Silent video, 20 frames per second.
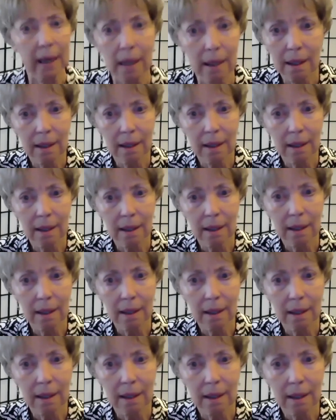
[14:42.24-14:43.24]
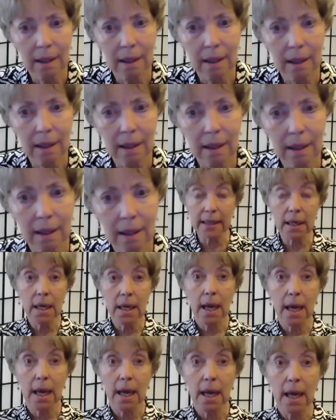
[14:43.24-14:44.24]
And I got
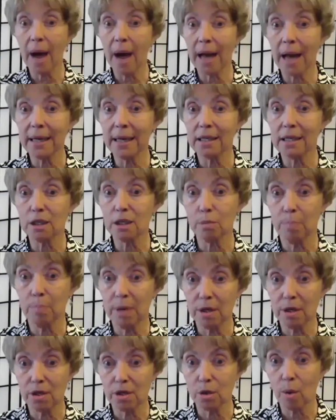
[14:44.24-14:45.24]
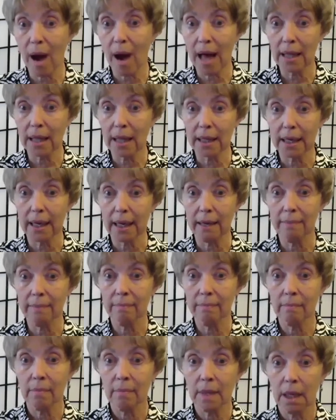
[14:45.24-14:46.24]
into that, and it opened my mind to
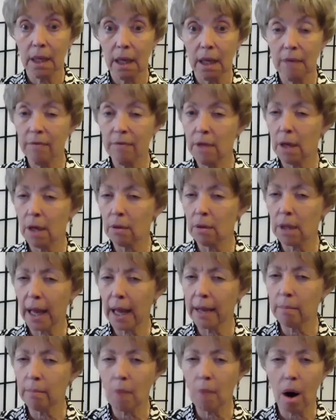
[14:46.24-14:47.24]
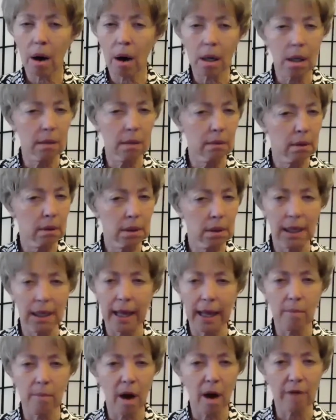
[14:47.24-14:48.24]
spirituality. Even though landmark,
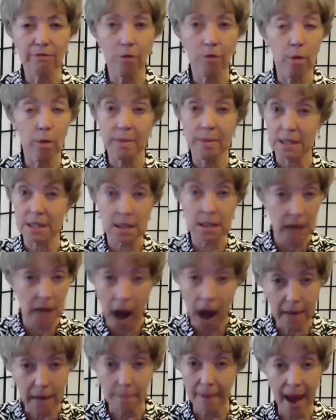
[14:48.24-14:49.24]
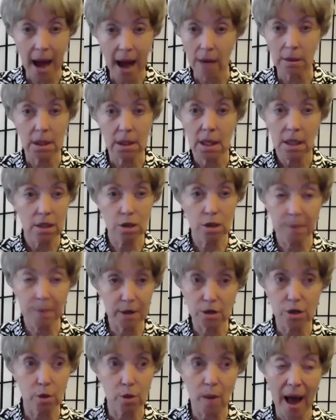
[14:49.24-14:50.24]
the Landmark Forum is not about
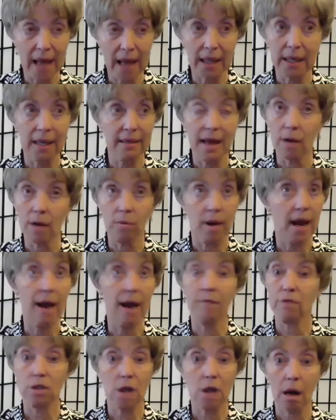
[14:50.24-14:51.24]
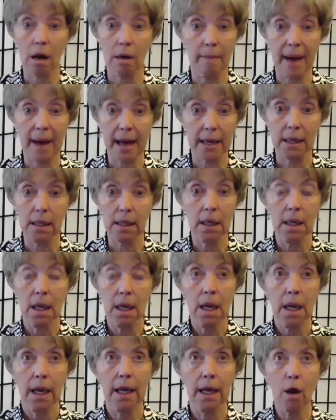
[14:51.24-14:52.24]
spirituality, they don't ever talk about it.
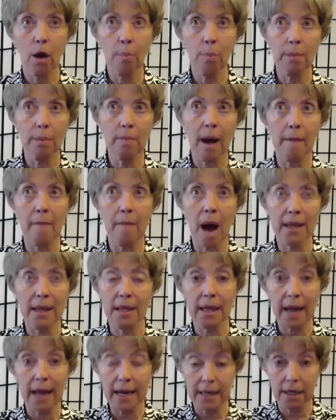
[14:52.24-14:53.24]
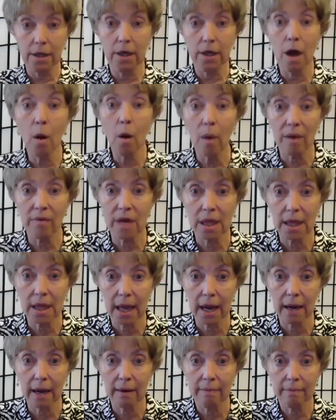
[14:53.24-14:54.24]
It opened my mind that I didn't know
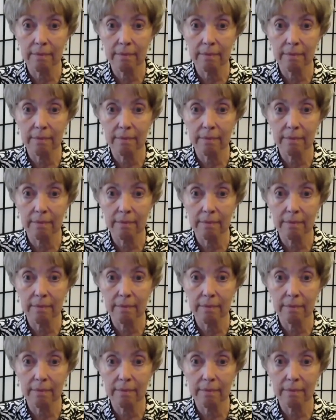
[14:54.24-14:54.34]
everything.